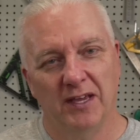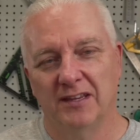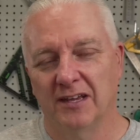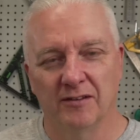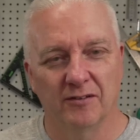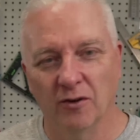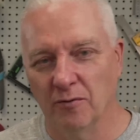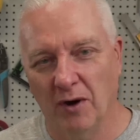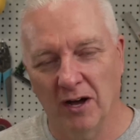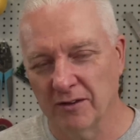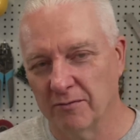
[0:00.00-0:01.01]
then don't
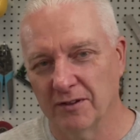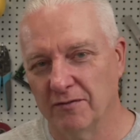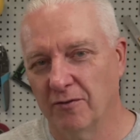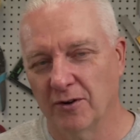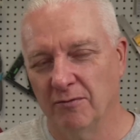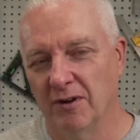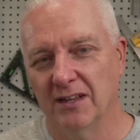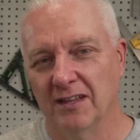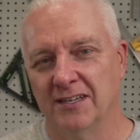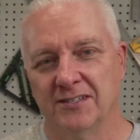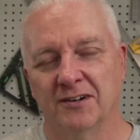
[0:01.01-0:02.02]
bother with a 40 watt
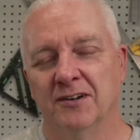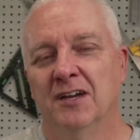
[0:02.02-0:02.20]
laser.